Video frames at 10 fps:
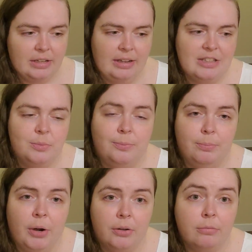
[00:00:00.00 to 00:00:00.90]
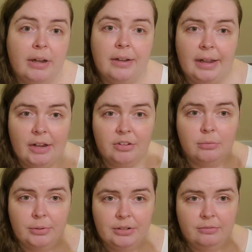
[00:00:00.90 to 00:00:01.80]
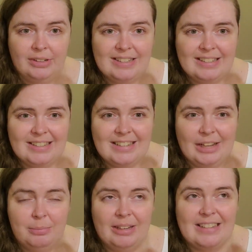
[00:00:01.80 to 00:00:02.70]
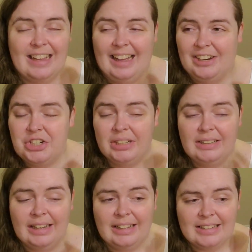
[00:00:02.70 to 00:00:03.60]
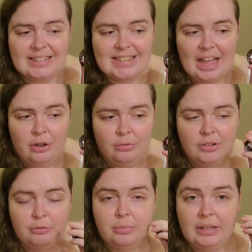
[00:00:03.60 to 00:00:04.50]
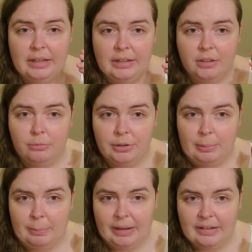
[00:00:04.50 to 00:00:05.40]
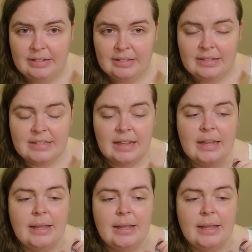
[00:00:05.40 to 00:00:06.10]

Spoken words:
and that's part of why I have the wooden ones instead, because I actually like the sound of playing the wooden buttons